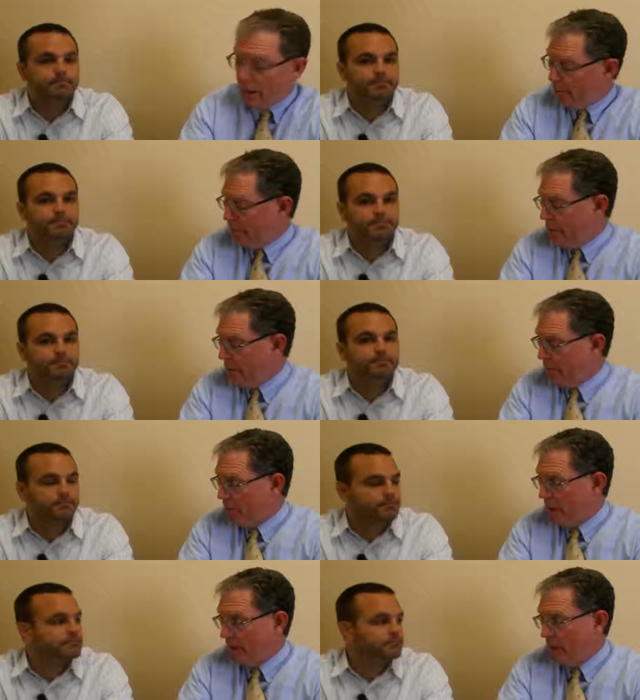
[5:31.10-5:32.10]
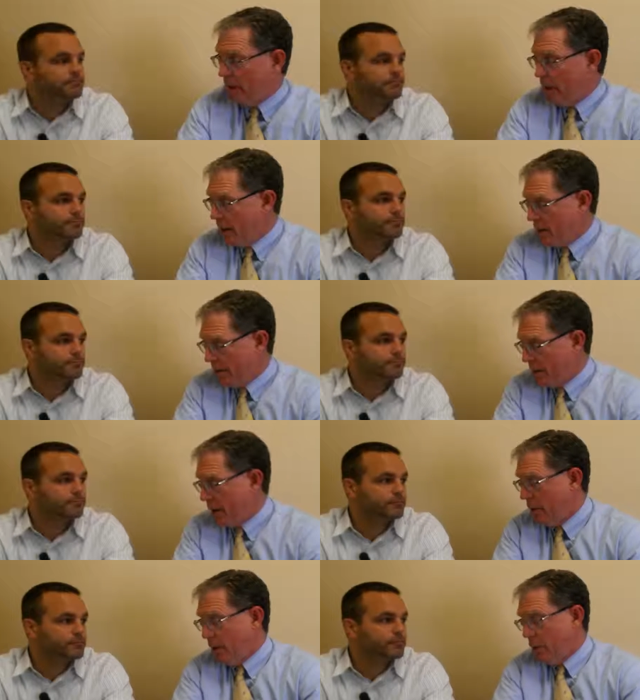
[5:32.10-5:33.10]
Speaker 1: up front? I mean,
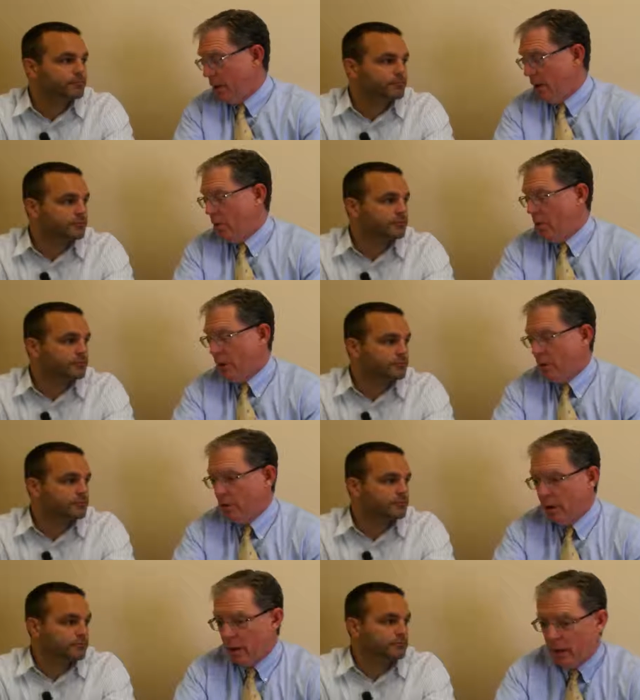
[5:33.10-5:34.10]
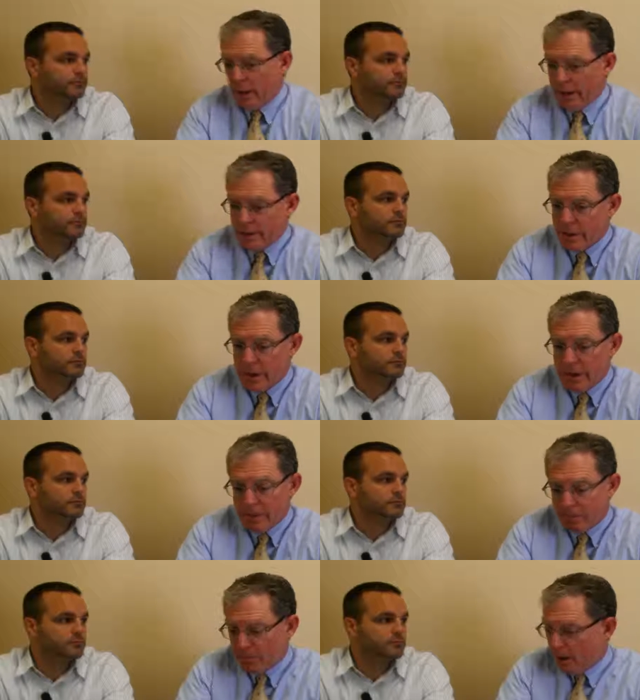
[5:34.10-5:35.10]
typically when we're out working with our clients,
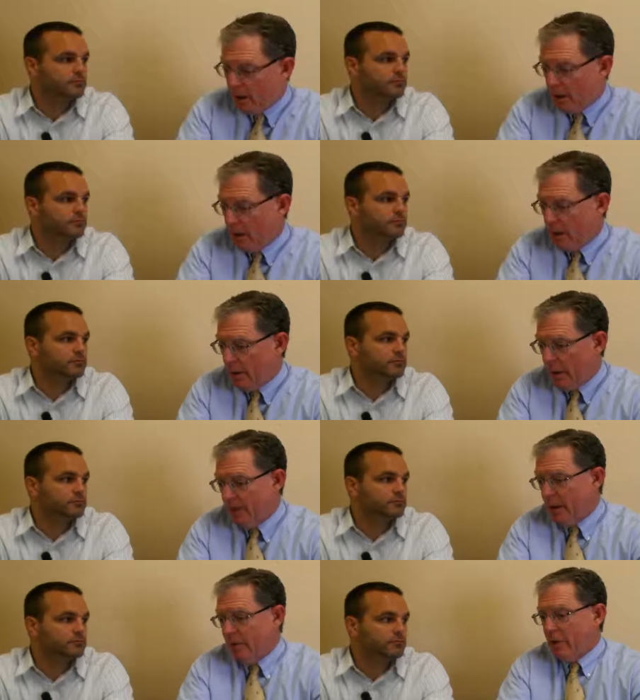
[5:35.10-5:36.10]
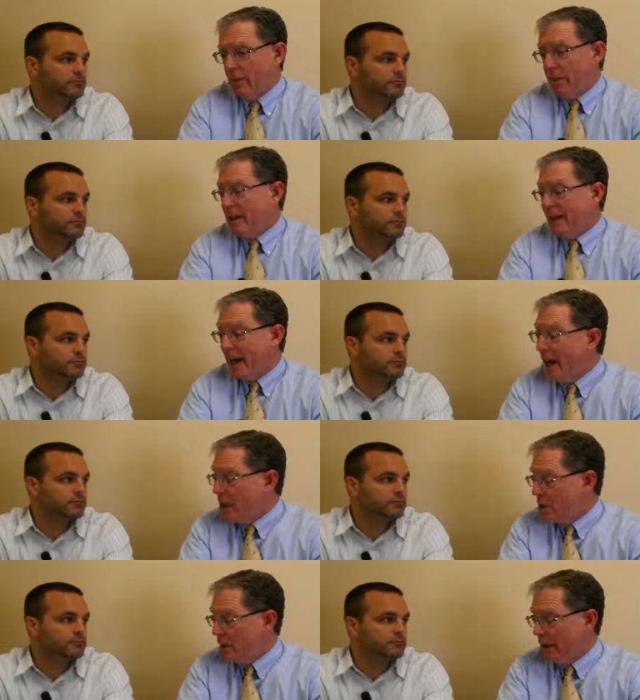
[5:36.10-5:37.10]
uh, I'm giving them an
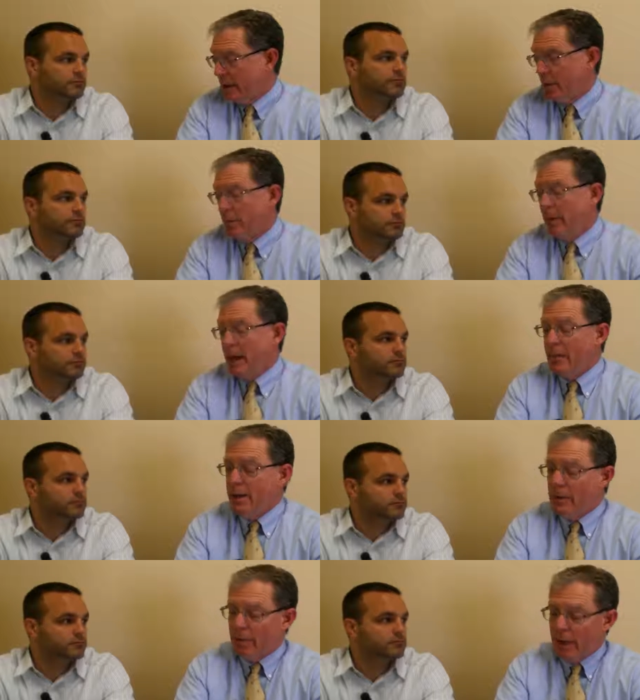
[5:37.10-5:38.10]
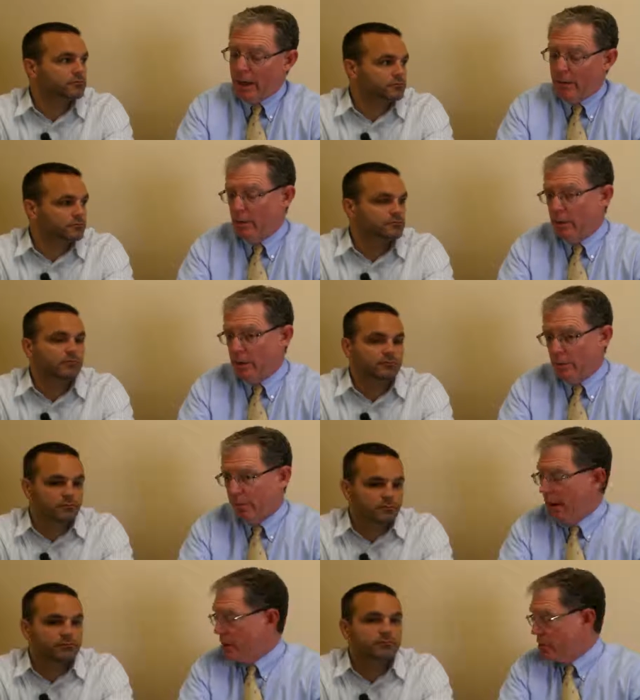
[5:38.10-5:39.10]
indication that there may be a problem with the
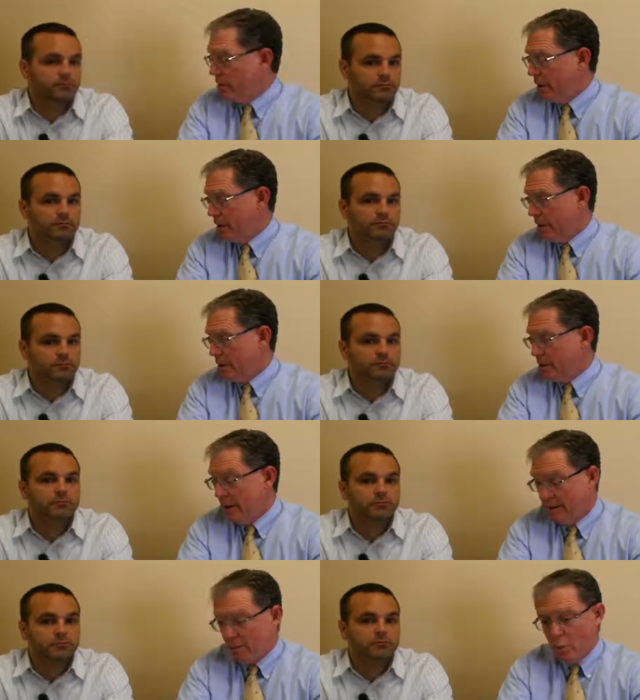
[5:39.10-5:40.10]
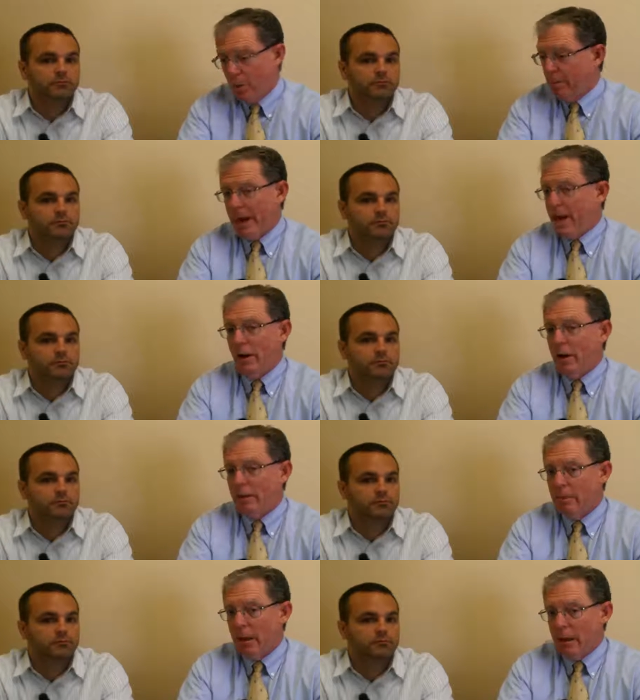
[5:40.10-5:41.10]
appraisal because we're paying all
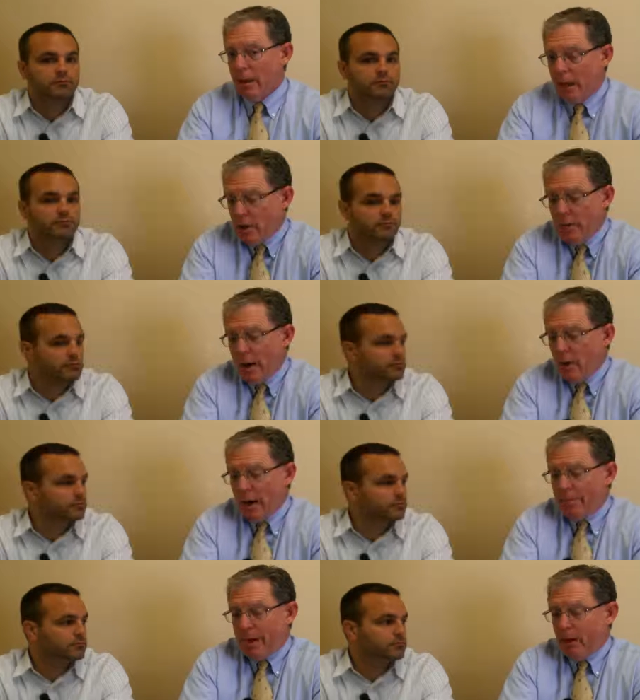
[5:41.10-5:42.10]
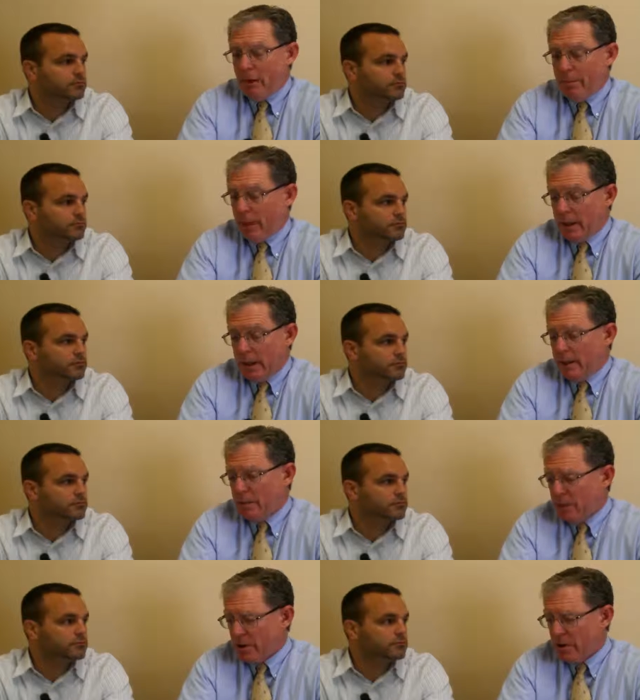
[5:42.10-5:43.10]
the money. And you may want to pay all the money, and
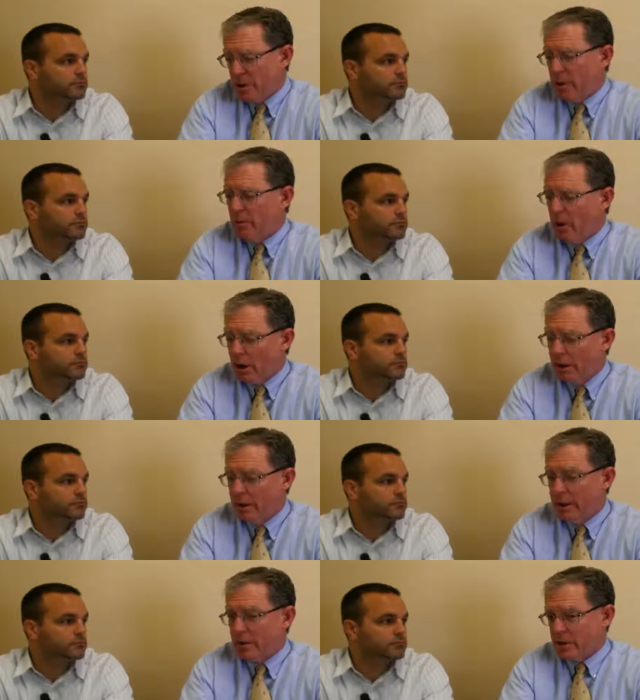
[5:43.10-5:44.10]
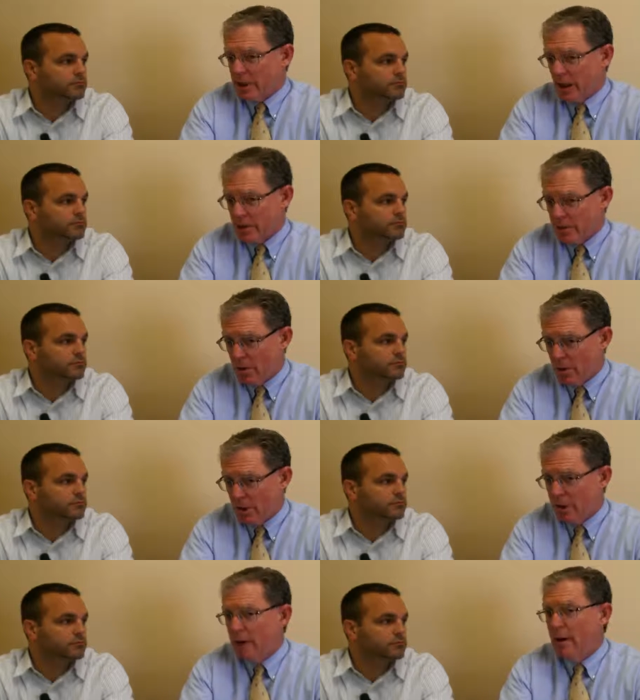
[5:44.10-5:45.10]
especially in a market that's a seller's
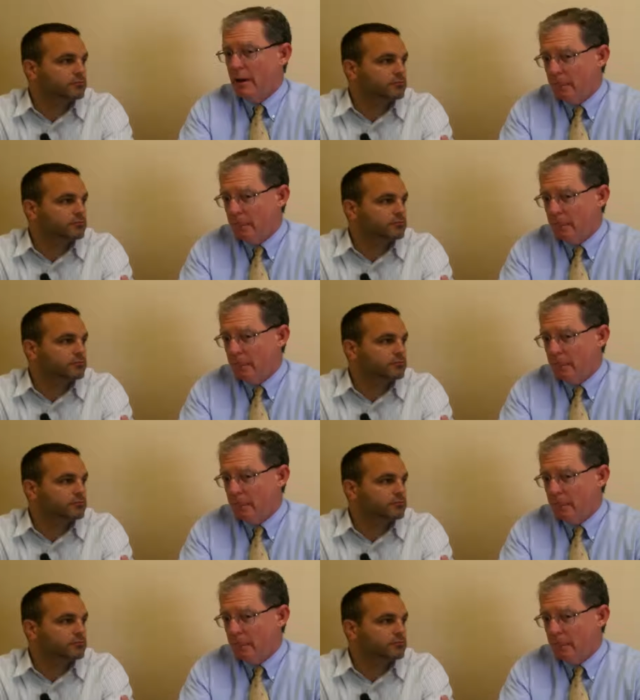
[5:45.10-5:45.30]
market